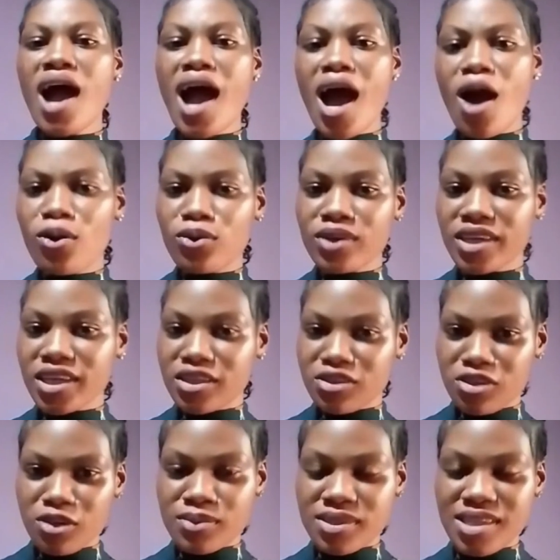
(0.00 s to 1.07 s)
how
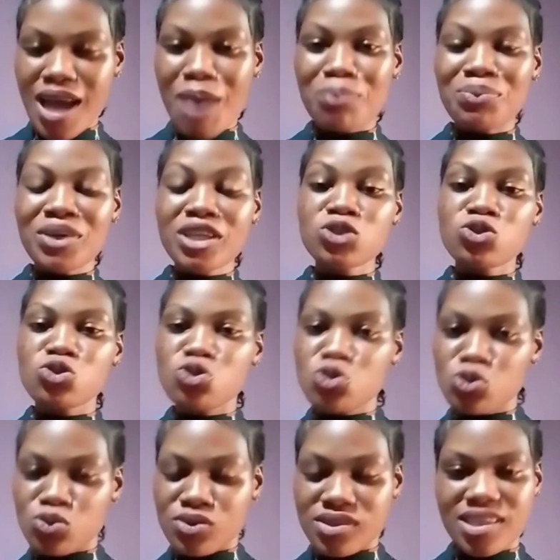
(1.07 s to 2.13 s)
idioms are being
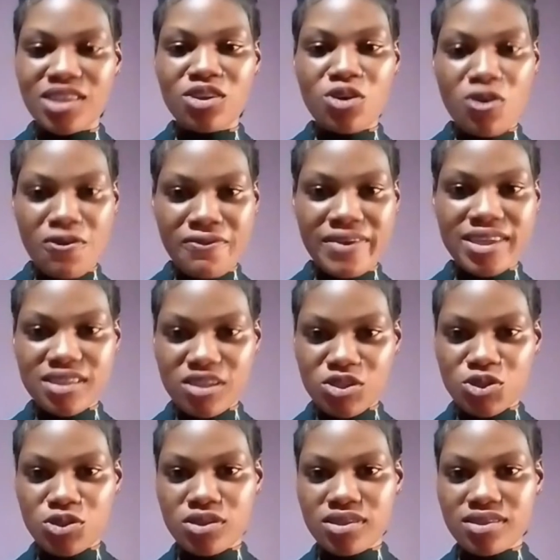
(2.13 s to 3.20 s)
used in
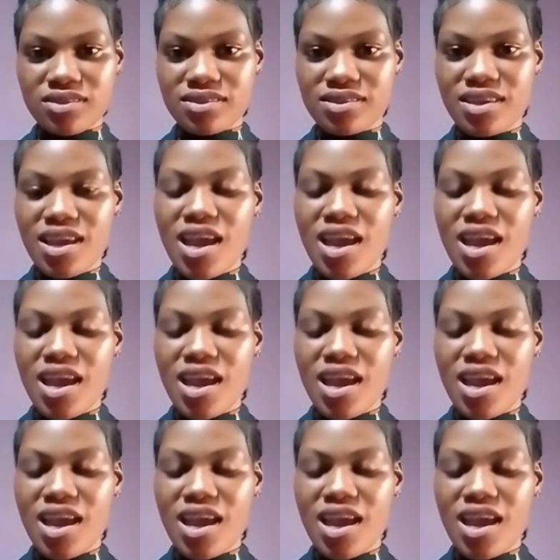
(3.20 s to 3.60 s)
conversations.